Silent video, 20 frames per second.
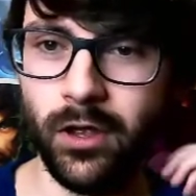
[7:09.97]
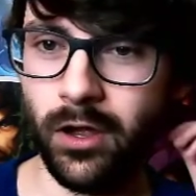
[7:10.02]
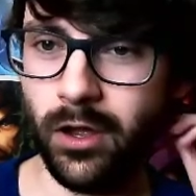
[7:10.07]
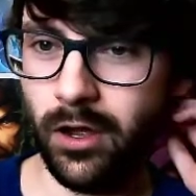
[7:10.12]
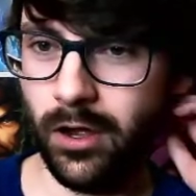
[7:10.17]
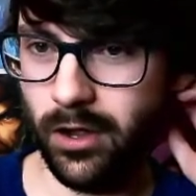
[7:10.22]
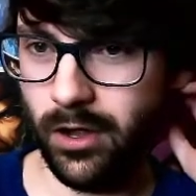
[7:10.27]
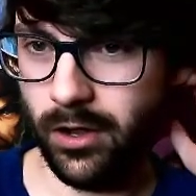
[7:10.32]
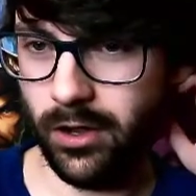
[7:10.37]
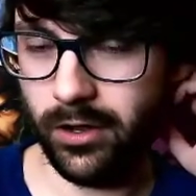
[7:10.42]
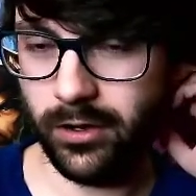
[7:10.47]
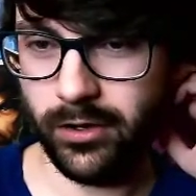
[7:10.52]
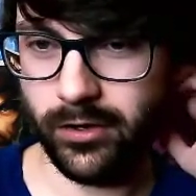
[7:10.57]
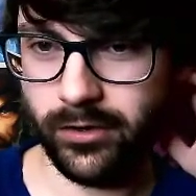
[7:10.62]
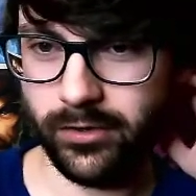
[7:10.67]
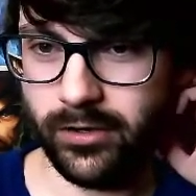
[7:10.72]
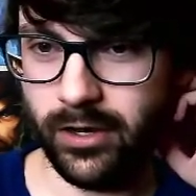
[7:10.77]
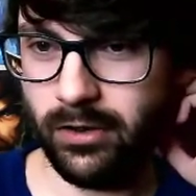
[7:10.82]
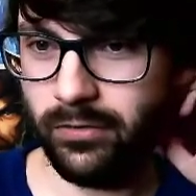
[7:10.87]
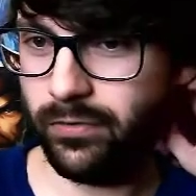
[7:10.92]

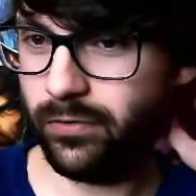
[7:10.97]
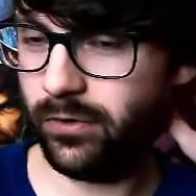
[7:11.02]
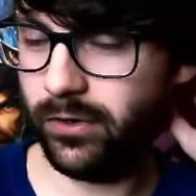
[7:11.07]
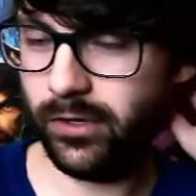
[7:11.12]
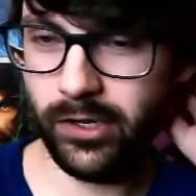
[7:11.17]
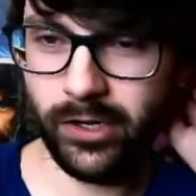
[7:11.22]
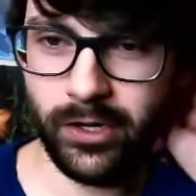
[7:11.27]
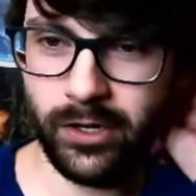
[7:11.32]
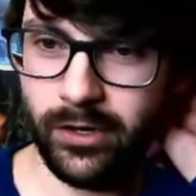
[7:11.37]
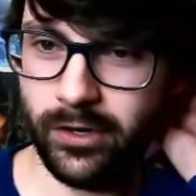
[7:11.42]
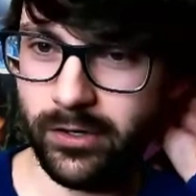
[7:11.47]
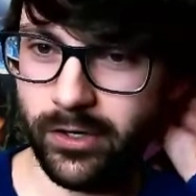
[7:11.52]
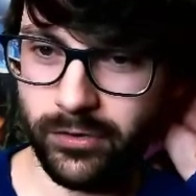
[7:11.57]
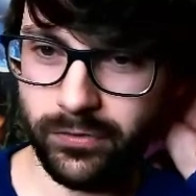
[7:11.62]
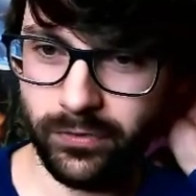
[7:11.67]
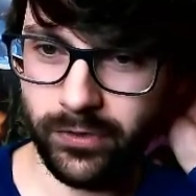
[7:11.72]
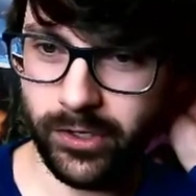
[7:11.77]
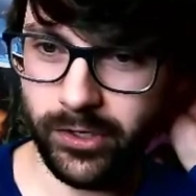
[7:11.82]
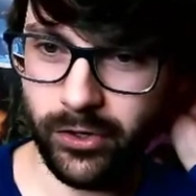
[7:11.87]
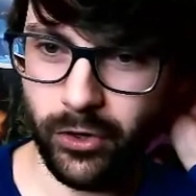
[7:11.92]
Definitely
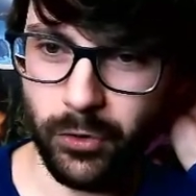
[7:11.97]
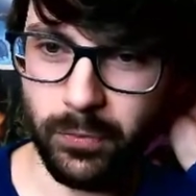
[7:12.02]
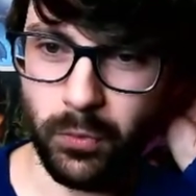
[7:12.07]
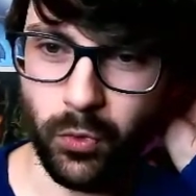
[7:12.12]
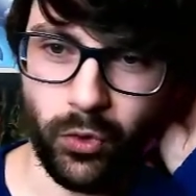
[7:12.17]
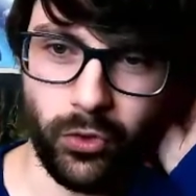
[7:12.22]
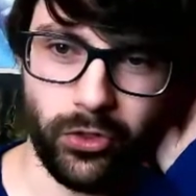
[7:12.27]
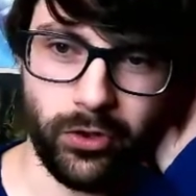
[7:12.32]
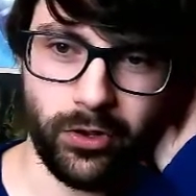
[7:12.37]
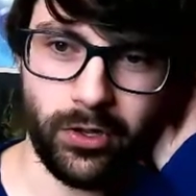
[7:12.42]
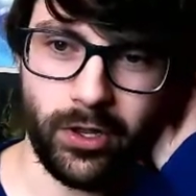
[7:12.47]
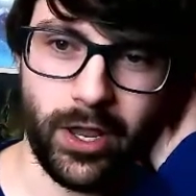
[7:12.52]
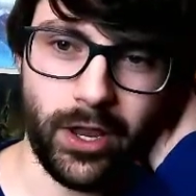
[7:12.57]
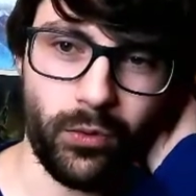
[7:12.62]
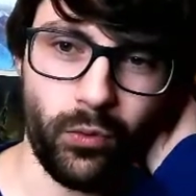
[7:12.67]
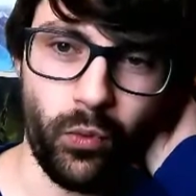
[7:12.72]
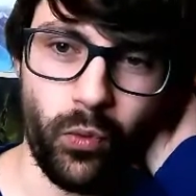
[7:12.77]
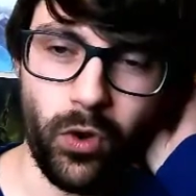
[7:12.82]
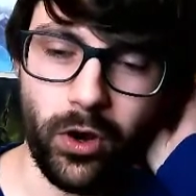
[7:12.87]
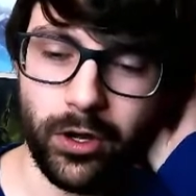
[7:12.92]
no more than like
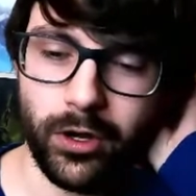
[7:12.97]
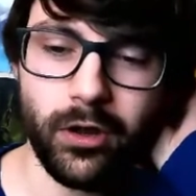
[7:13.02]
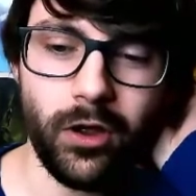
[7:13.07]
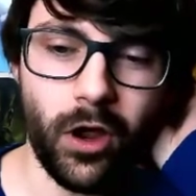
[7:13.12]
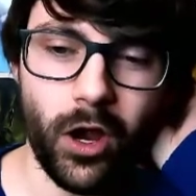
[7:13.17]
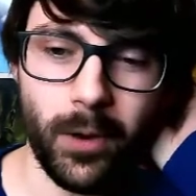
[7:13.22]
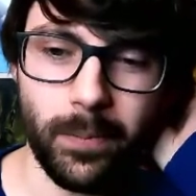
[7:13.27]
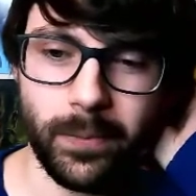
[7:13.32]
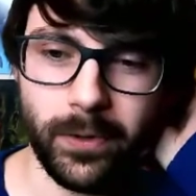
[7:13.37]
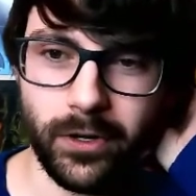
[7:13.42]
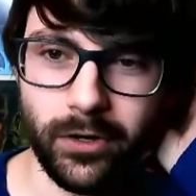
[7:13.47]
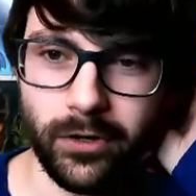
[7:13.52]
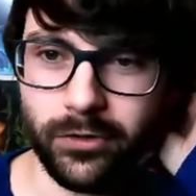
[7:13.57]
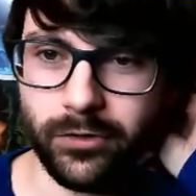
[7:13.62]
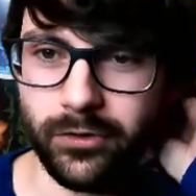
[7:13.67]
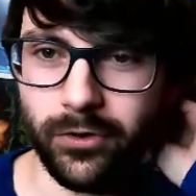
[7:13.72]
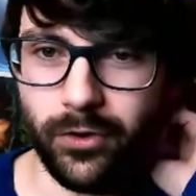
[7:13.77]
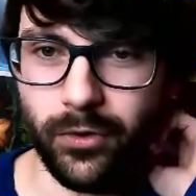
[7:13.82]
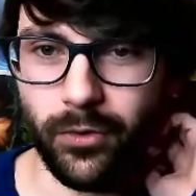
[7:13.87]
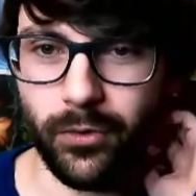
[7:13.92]
1 copy or
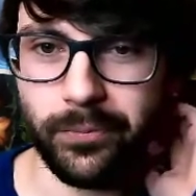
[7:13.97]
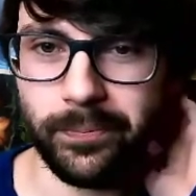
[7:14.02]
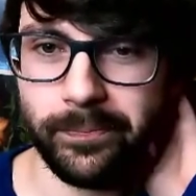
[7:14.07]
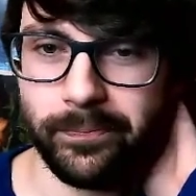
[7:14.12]
so.